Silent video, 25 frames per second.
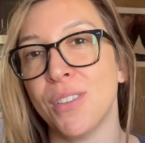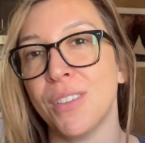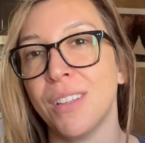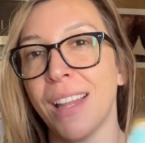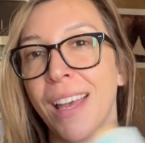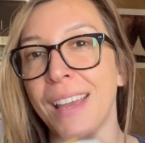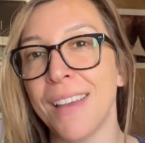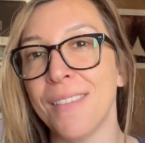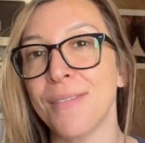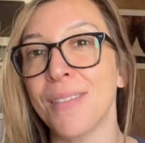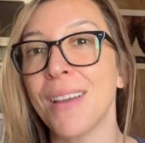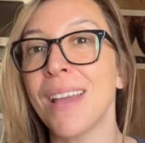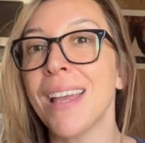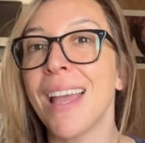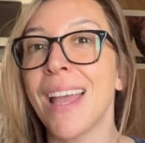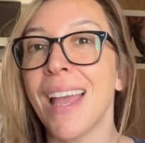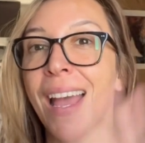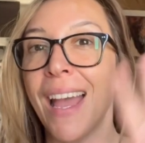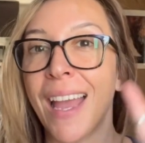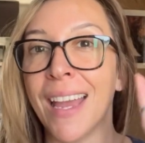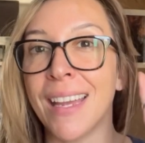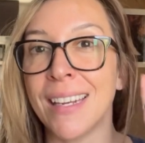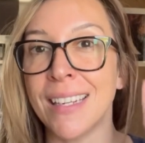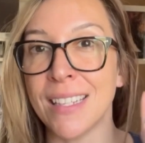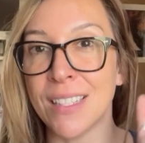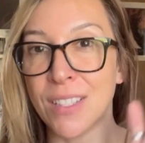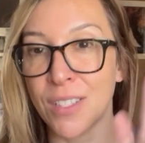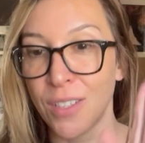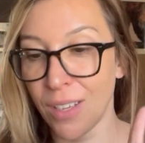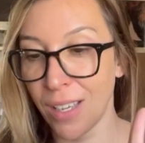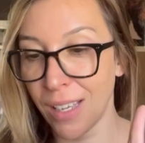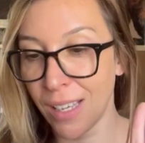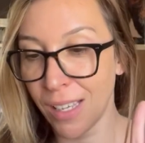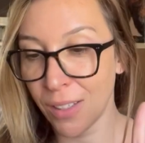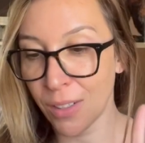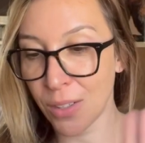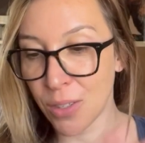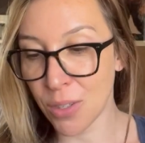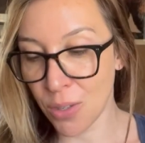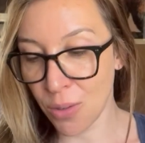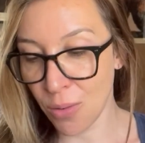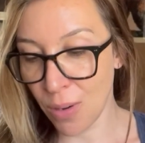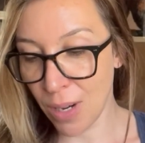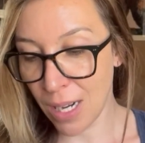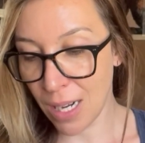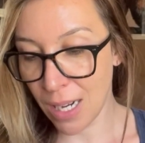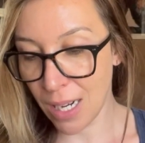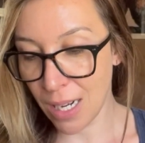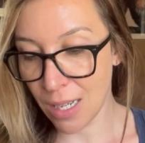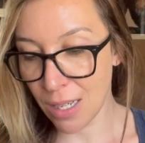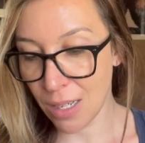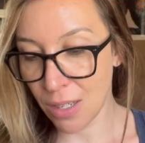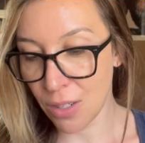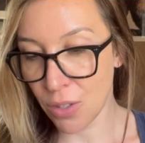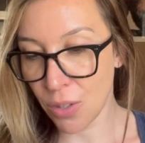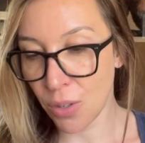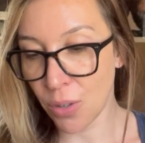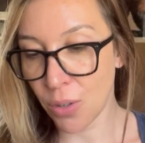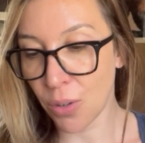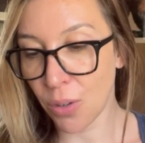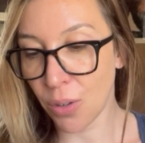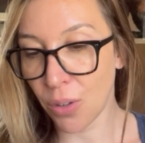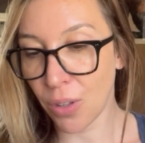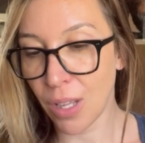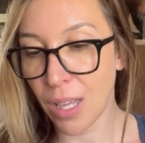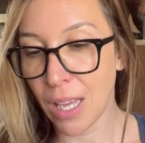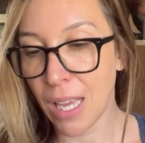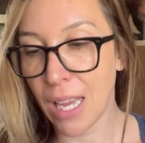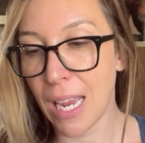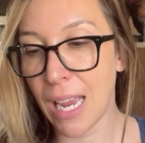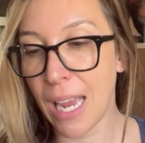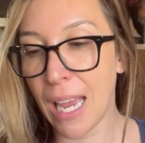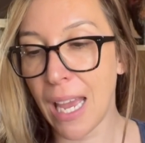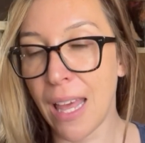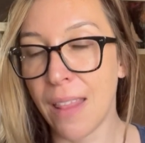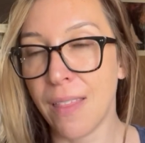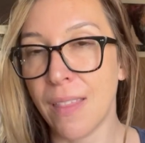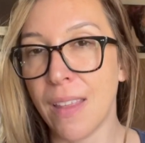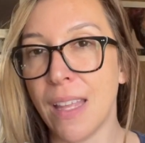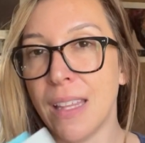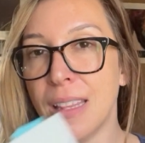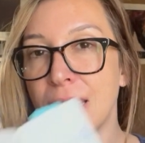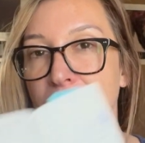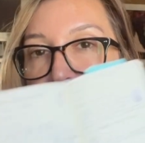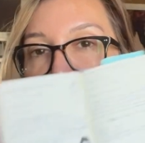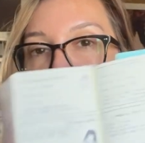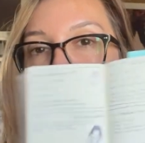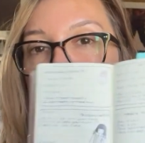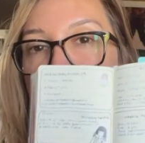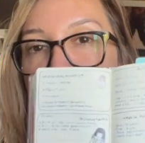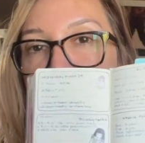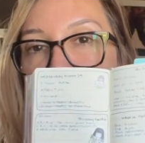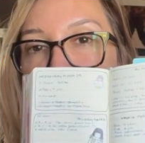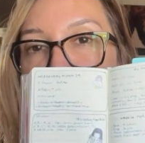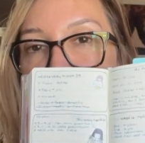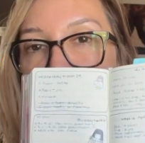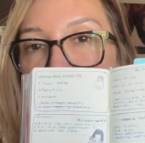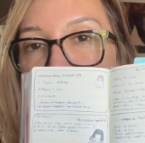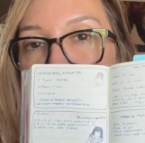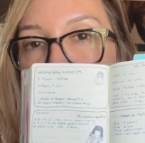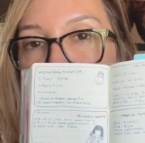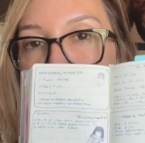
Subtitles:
life, and it's an illustrated journal. And then this section has